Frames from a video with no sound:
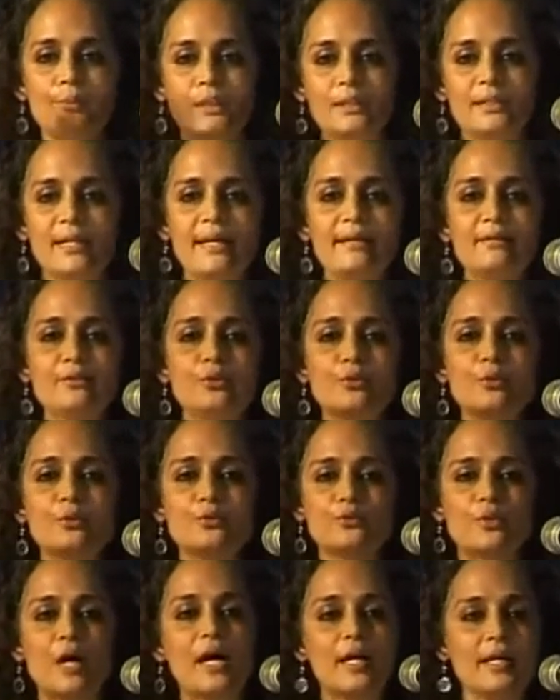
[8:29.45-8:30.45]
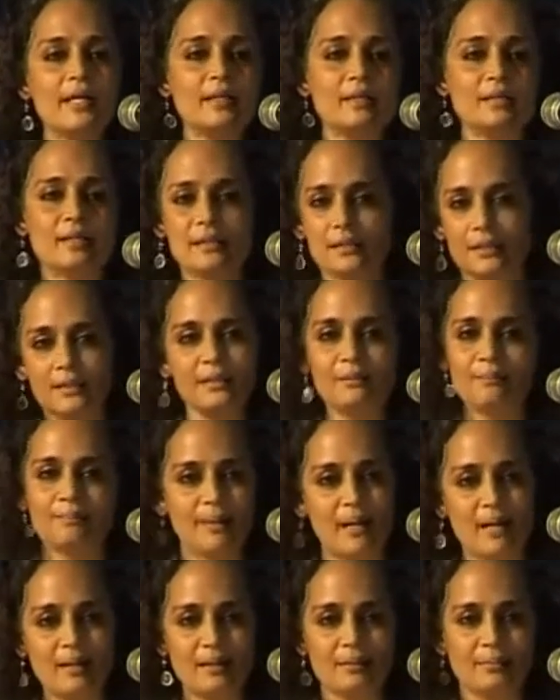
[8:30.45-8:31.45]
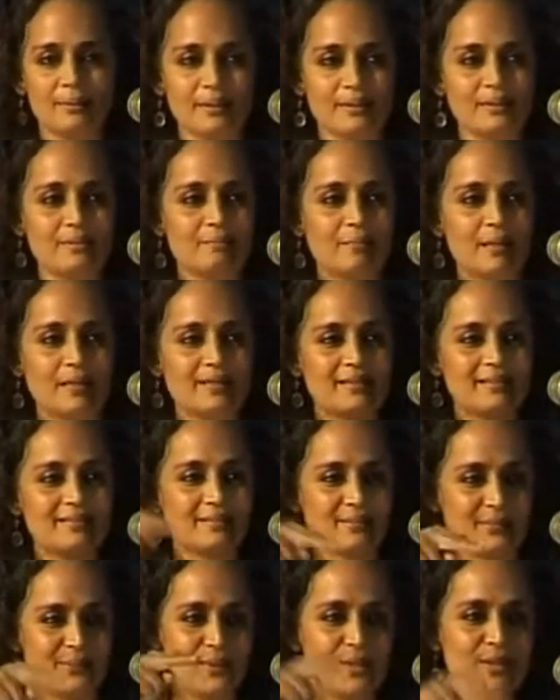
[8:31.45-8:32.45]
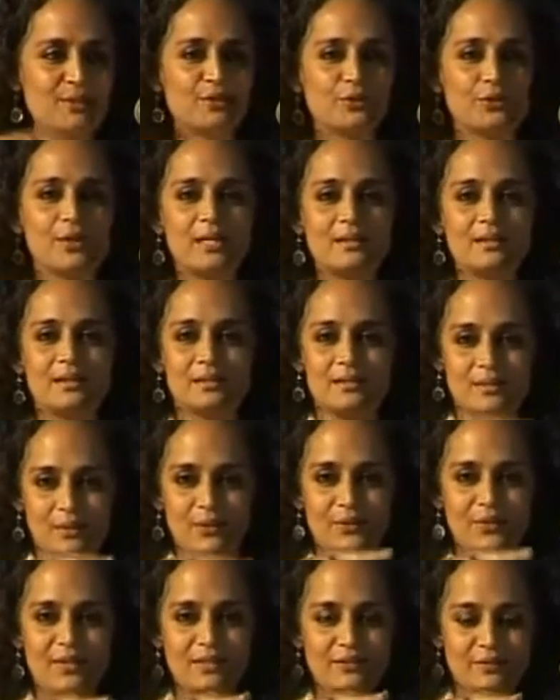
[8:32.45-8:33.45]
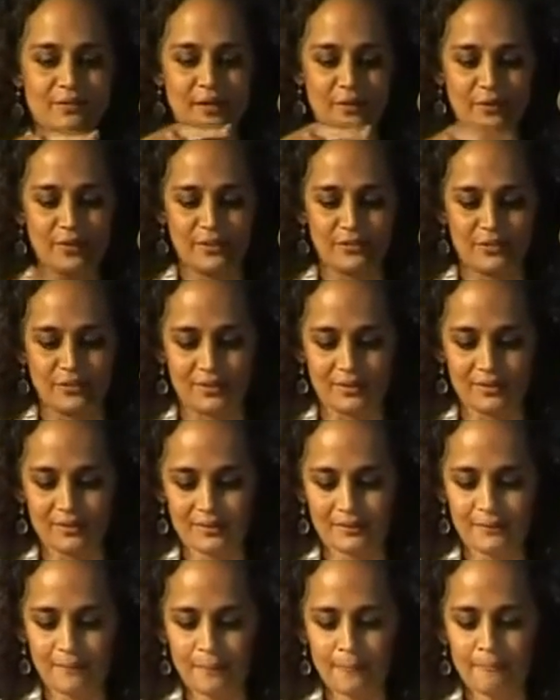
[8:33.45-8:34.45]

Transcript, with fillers: pretend to fight in parliament but work together on these foundations,